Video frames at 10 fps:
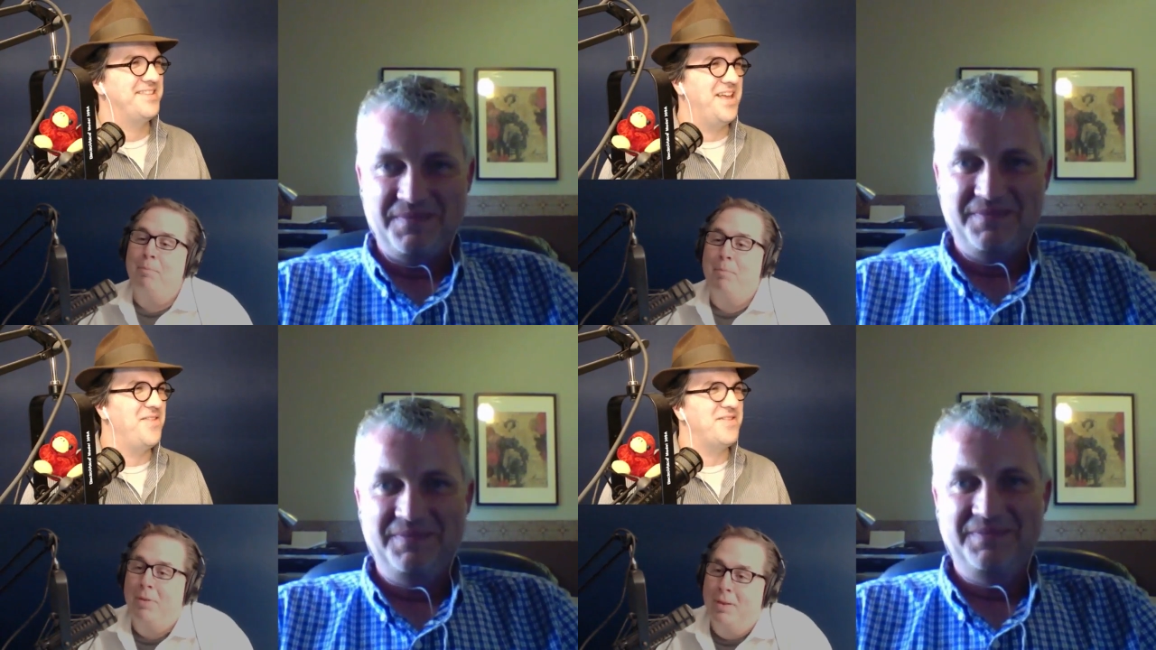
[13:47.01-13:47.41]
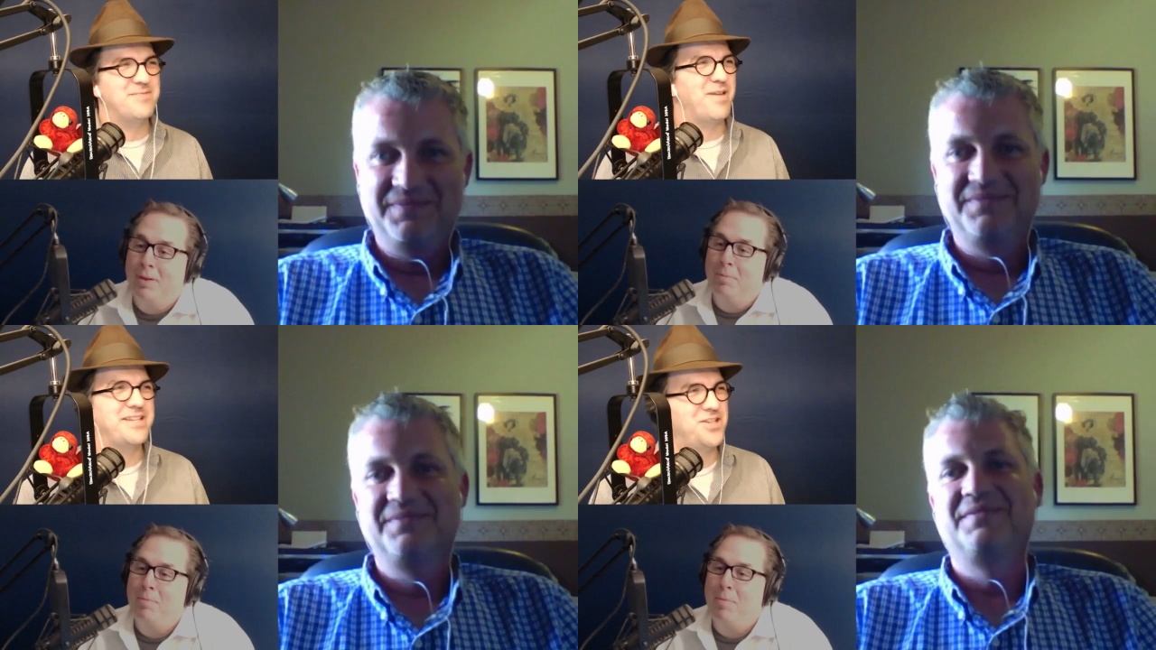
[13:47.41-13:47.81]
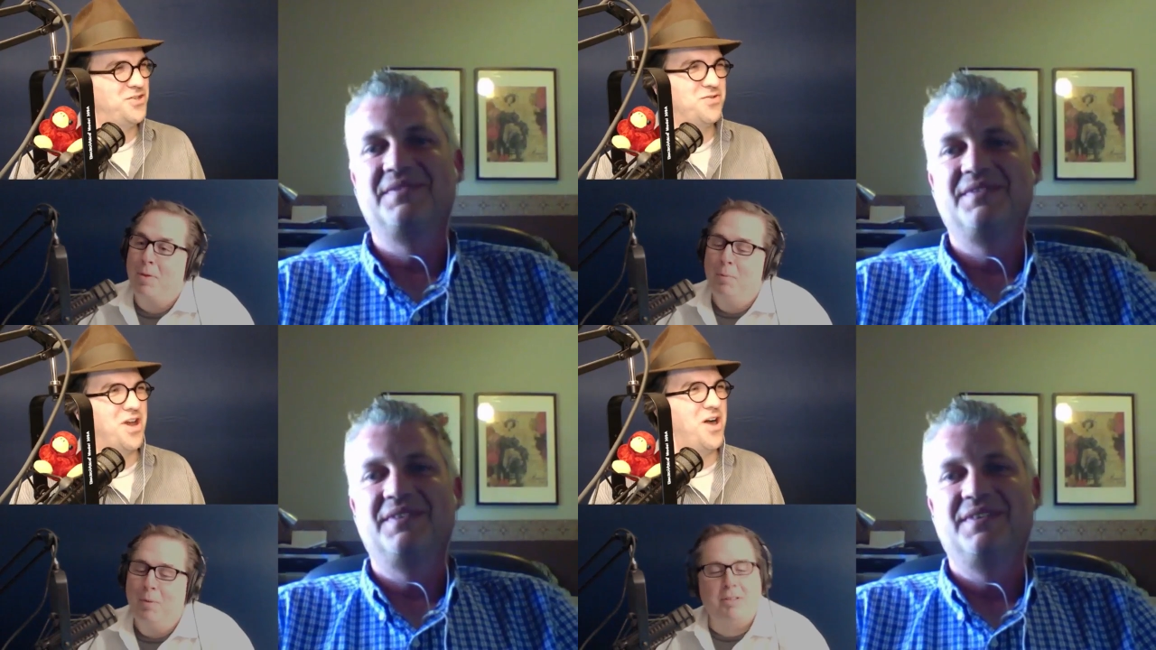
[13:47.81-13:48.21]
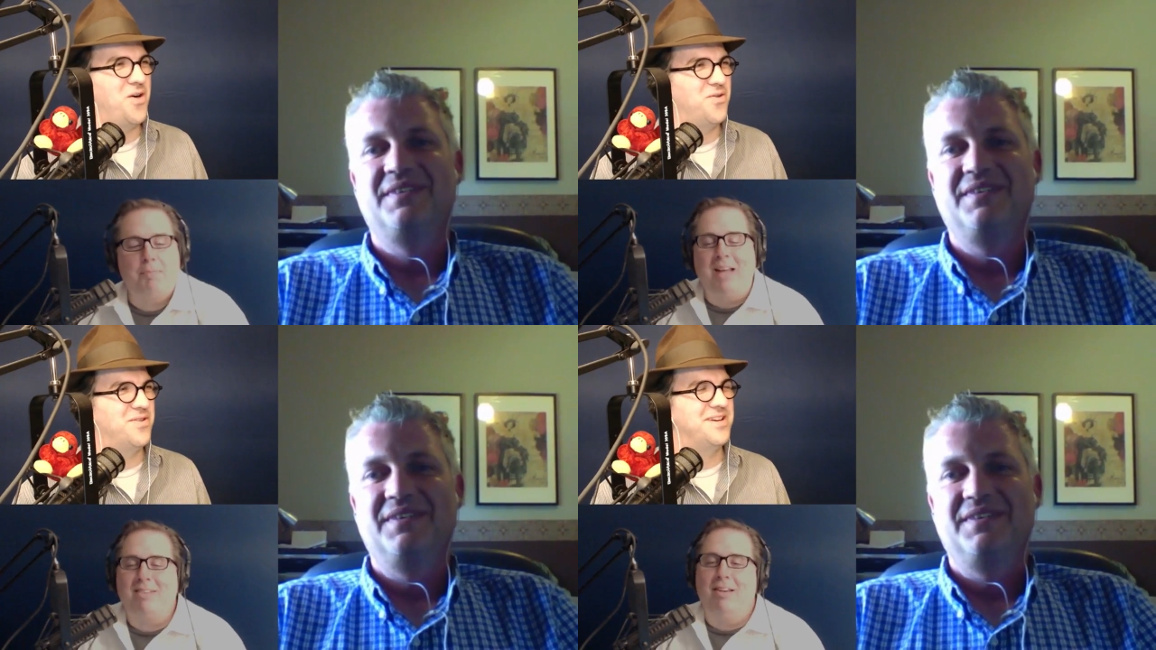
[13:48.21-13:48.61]
Speaker 1: On these places, you what's go the
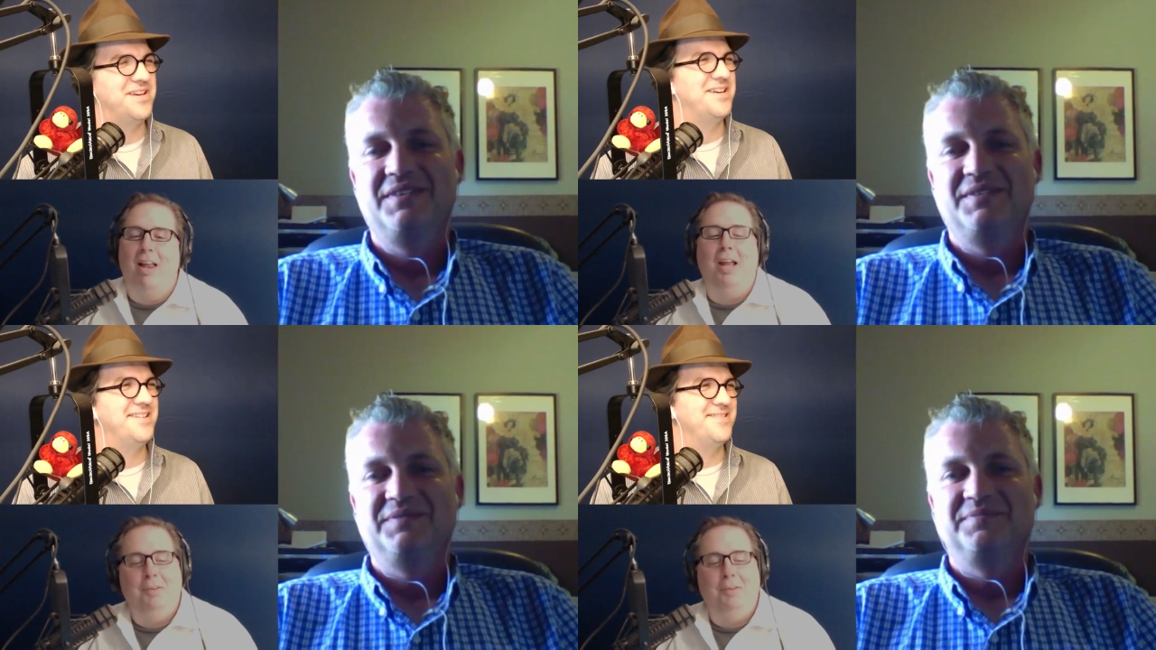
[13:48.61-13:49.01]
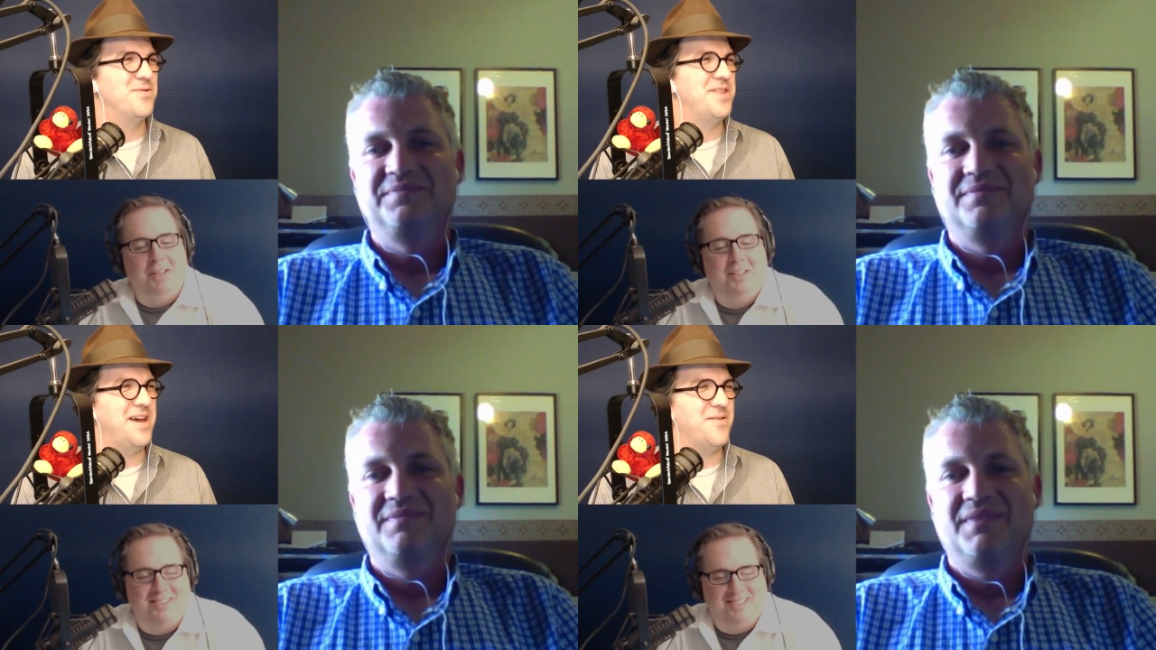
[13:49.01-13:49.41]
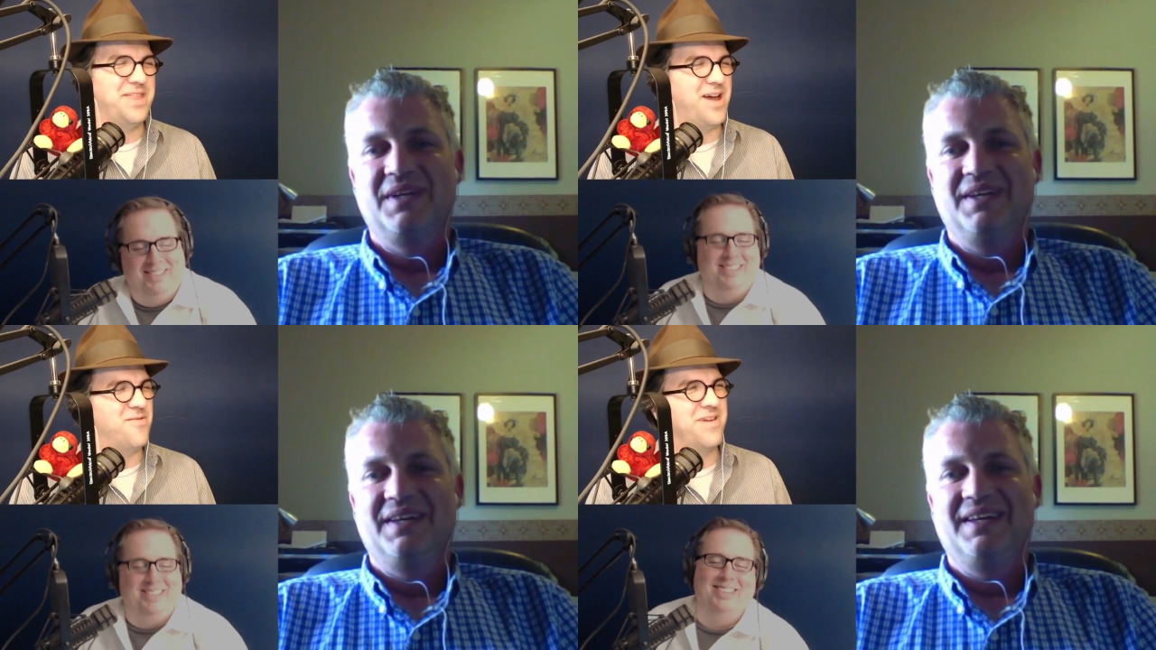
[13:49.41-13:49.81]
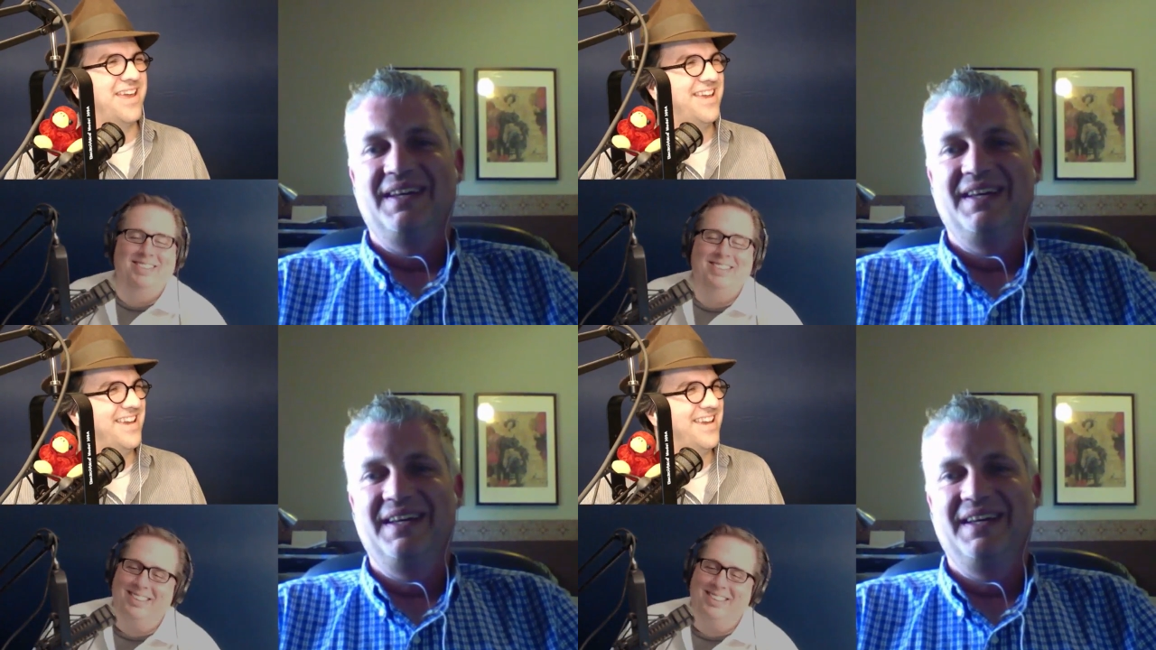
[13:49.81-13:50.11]
pass line? With without me,